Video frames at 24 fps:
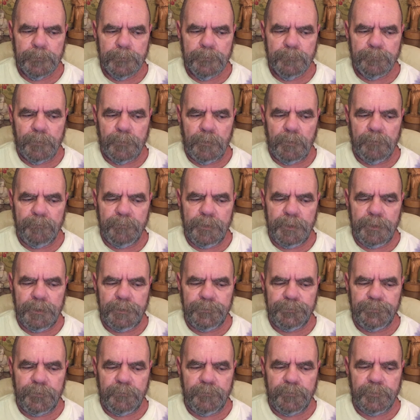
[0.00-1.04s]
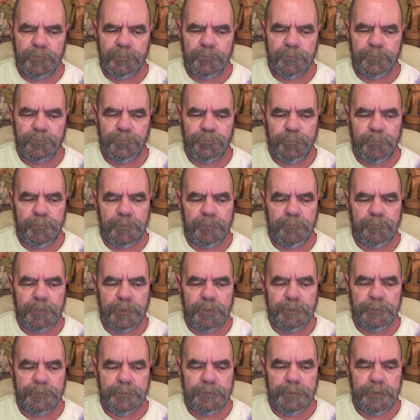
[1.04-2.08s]
Fall of 87 to spring of
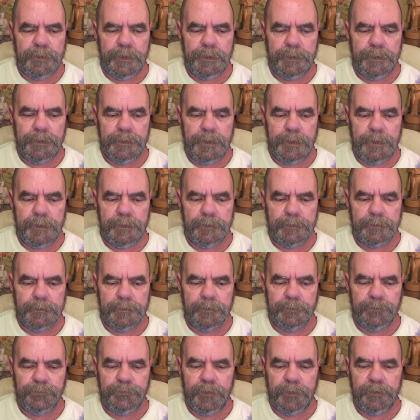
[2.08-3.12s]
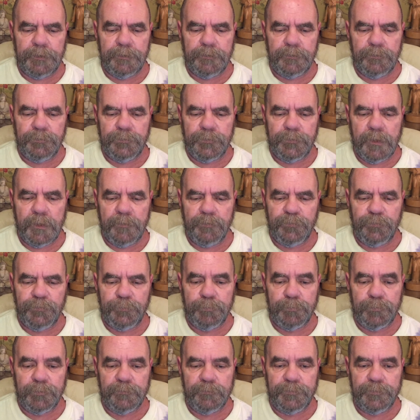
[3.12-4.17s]
1988, executive staff,
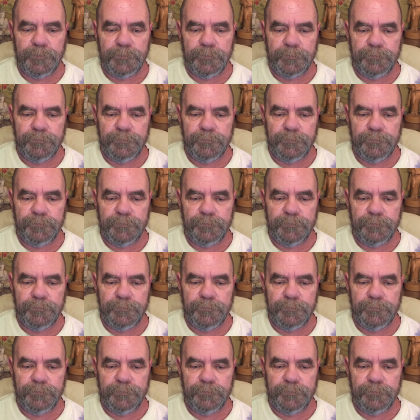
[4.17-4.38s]
Springfield,